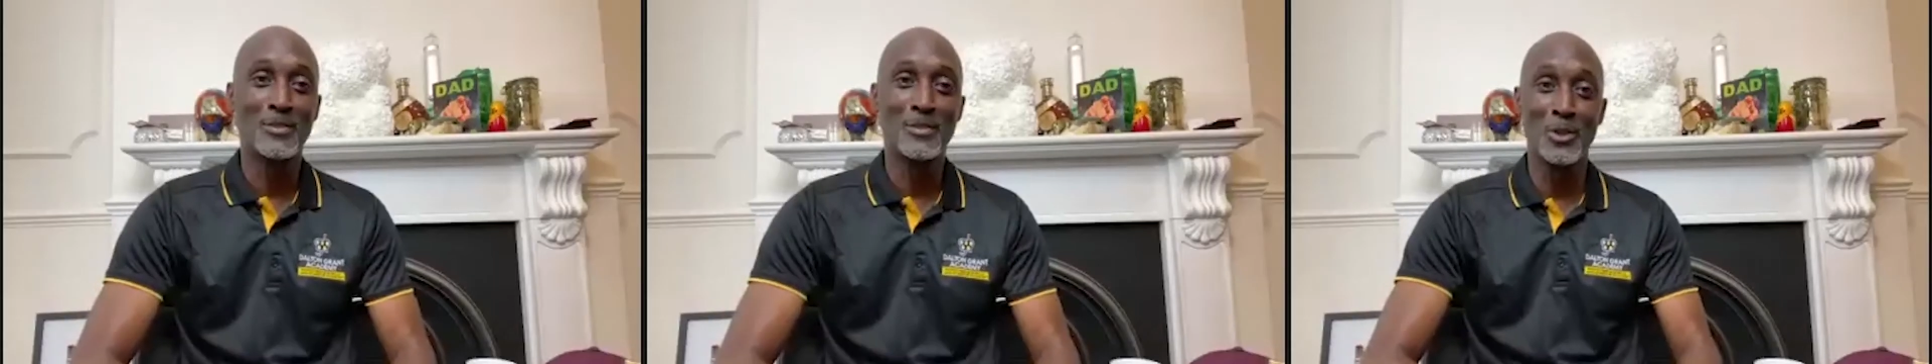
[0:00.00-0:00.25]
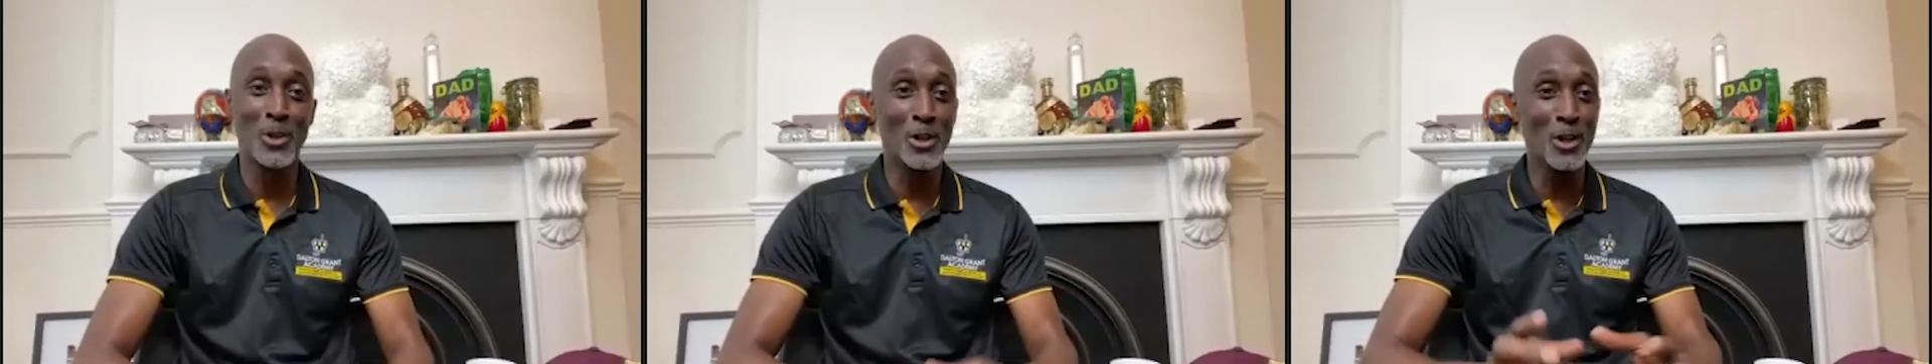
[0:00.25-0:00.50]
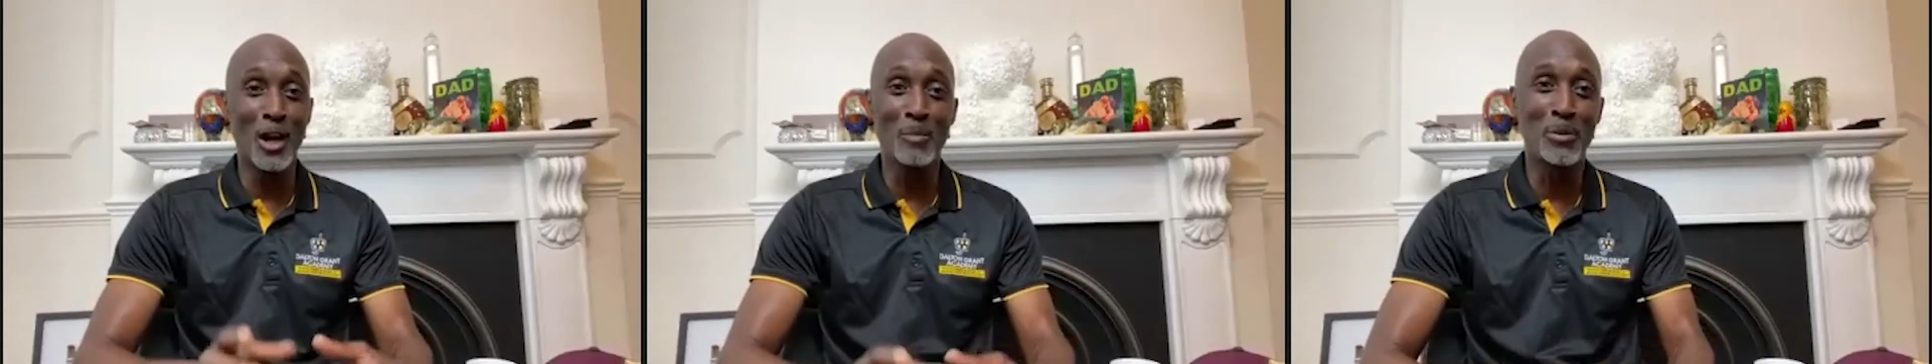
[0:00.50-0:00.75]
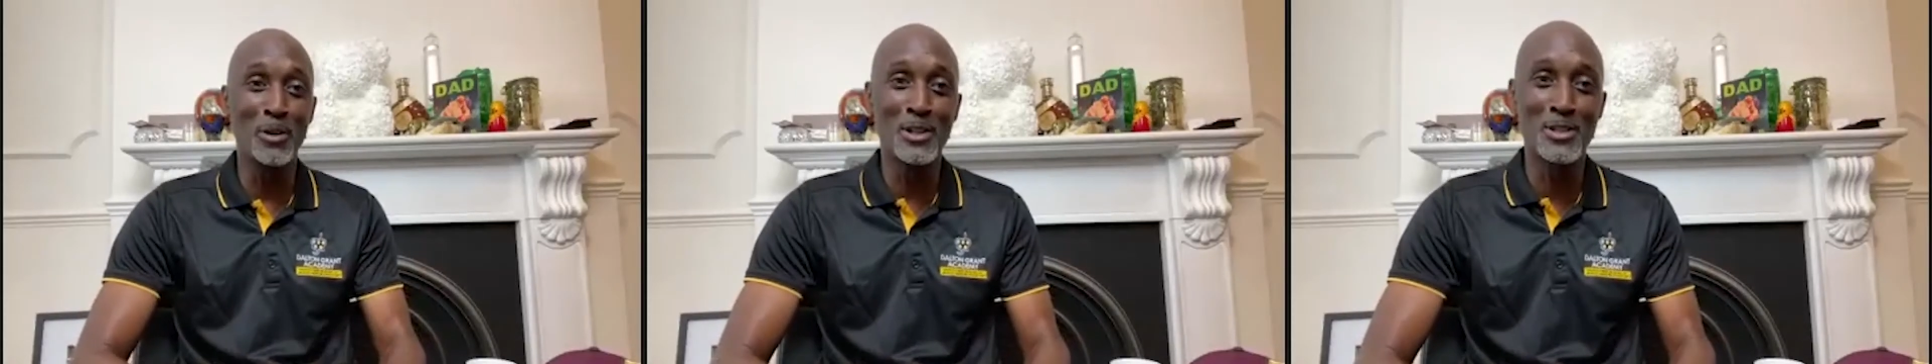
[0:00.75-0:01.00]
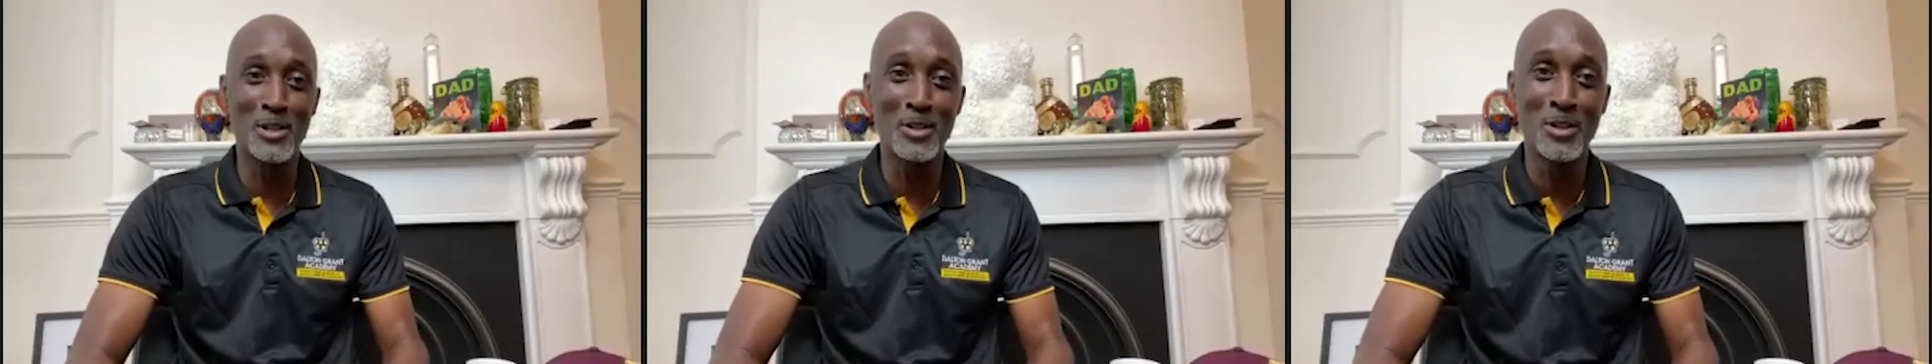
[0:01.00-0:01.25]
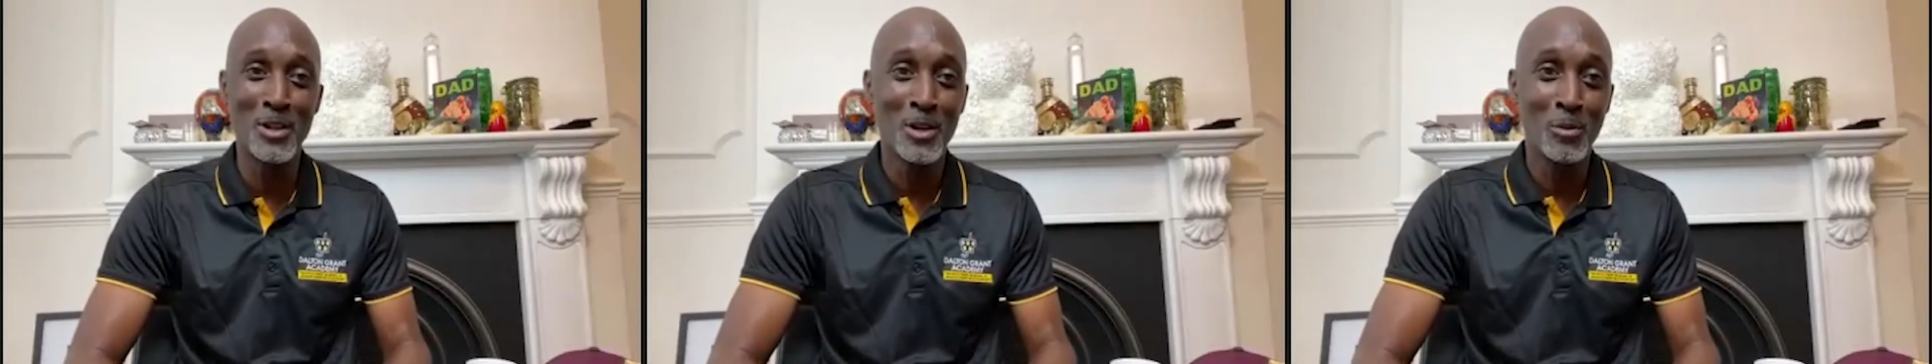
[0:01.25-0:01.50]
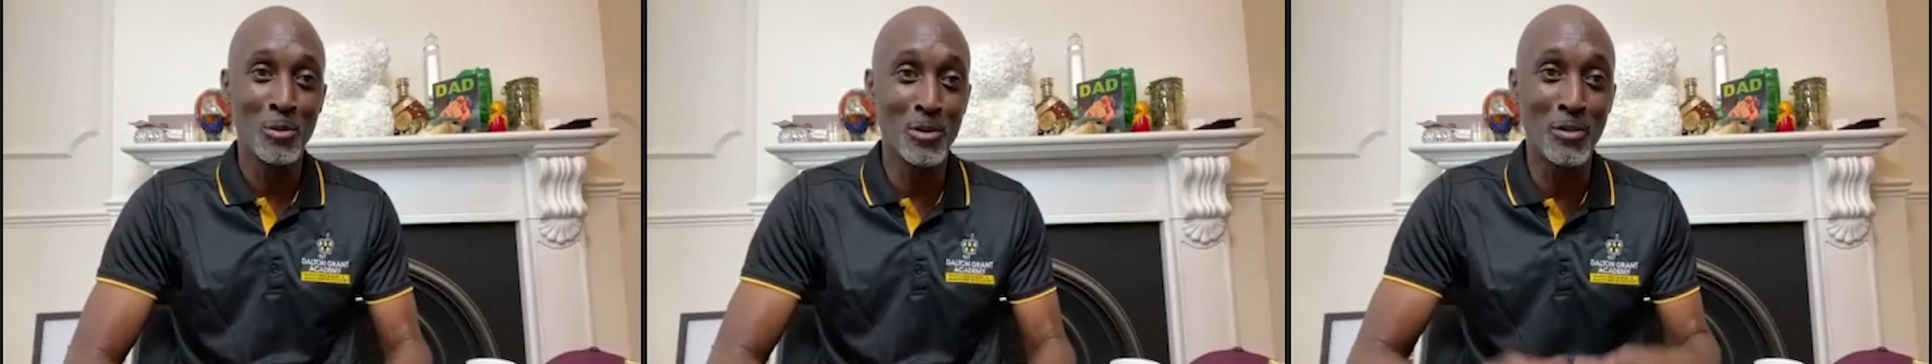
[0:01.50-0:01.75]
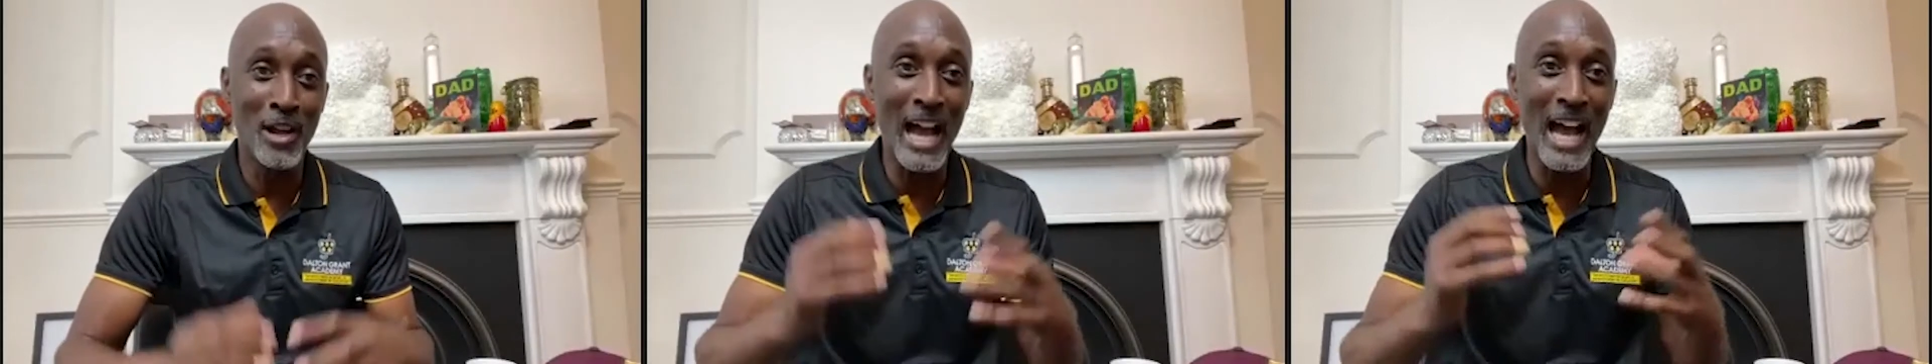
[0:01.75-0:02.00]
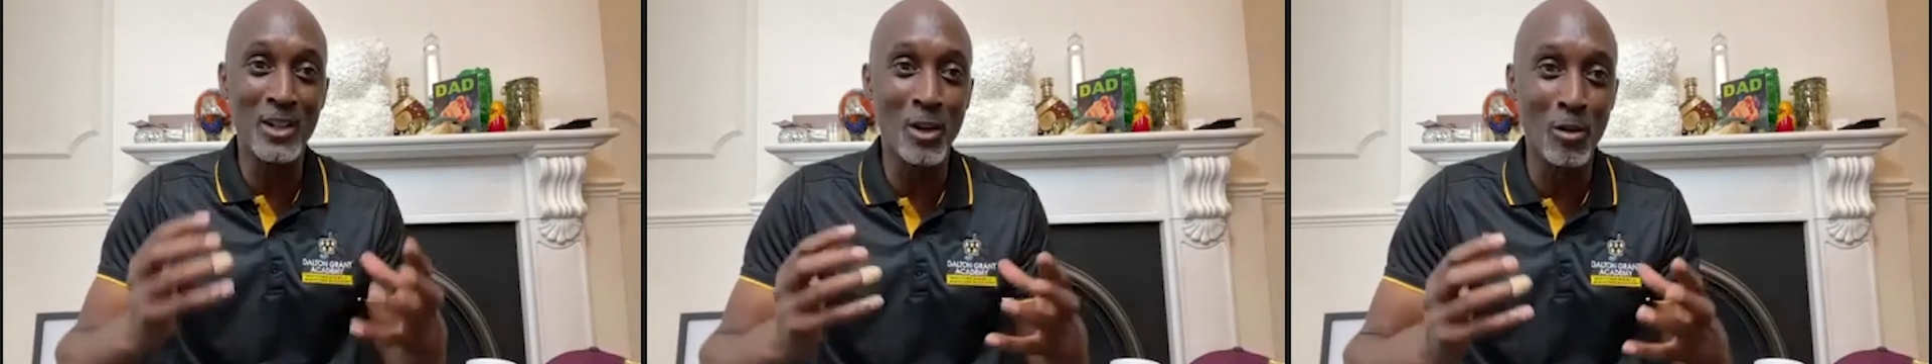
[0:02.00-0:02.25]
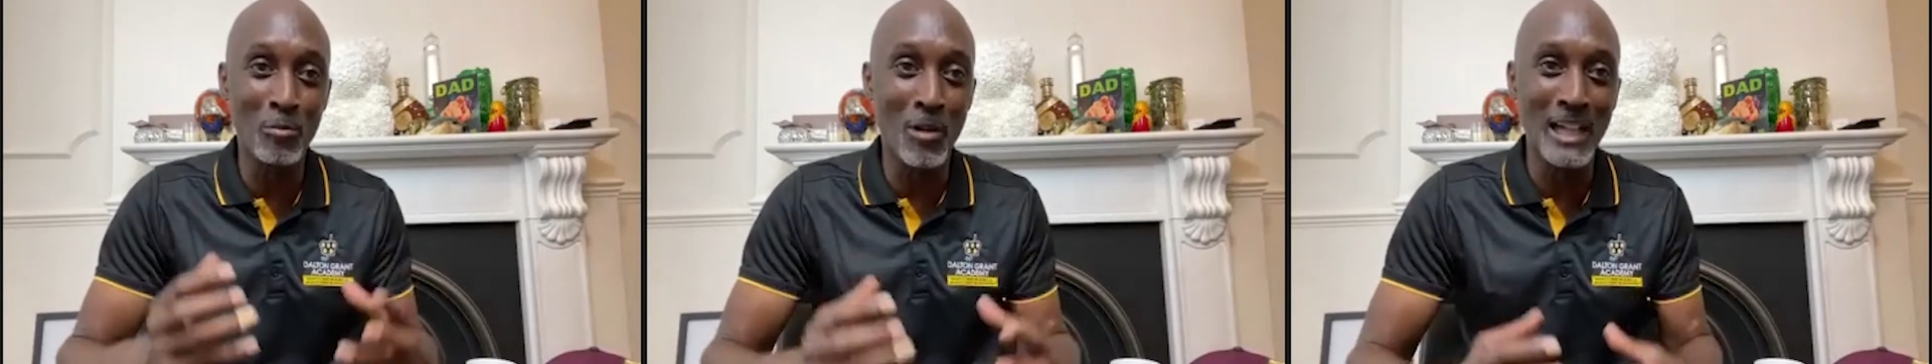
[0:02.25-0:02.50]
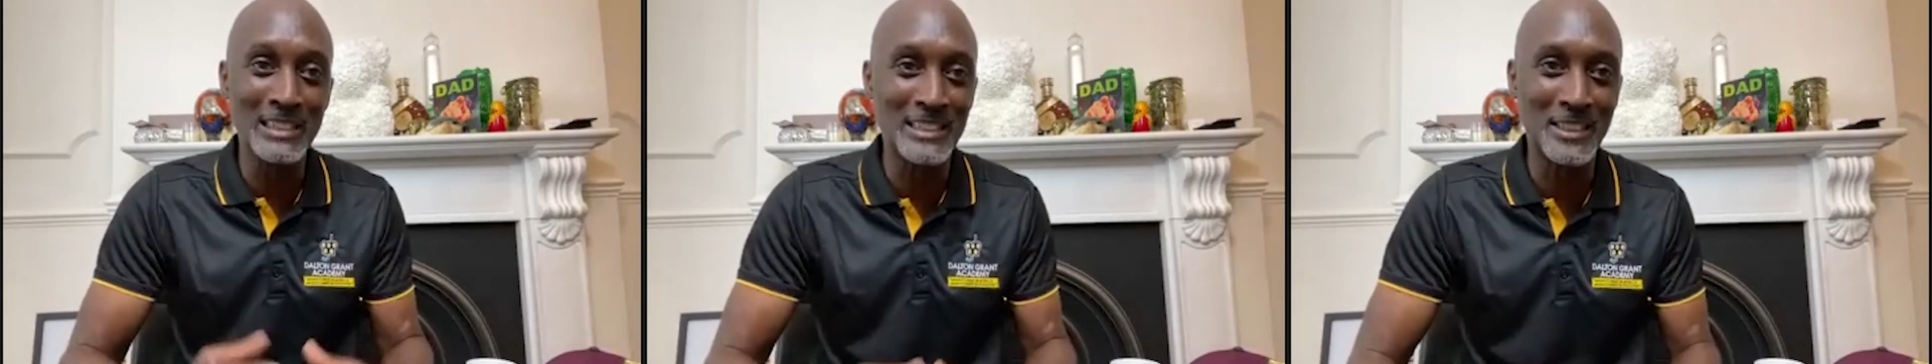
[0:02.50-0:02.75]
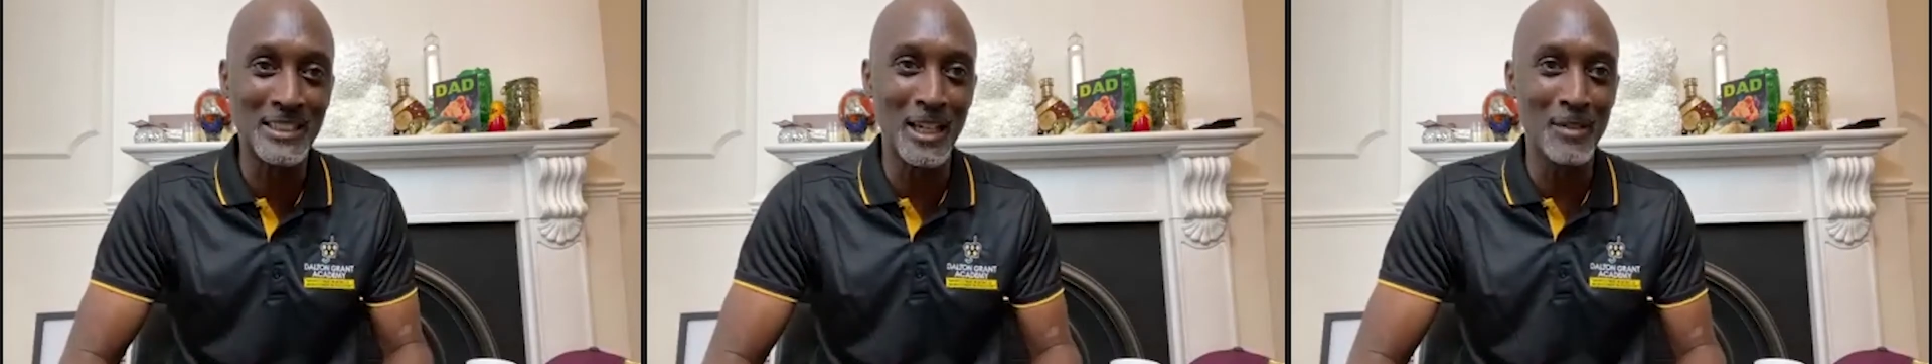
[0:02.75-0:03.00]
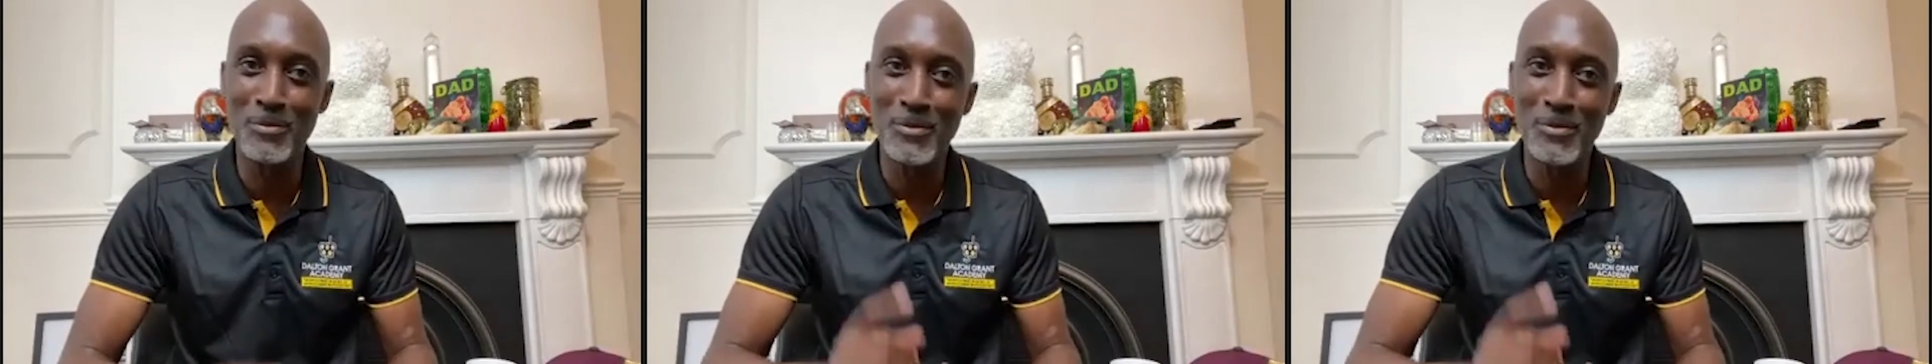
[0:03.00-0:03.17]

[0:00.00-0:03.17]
You're a young person with an adult mindset.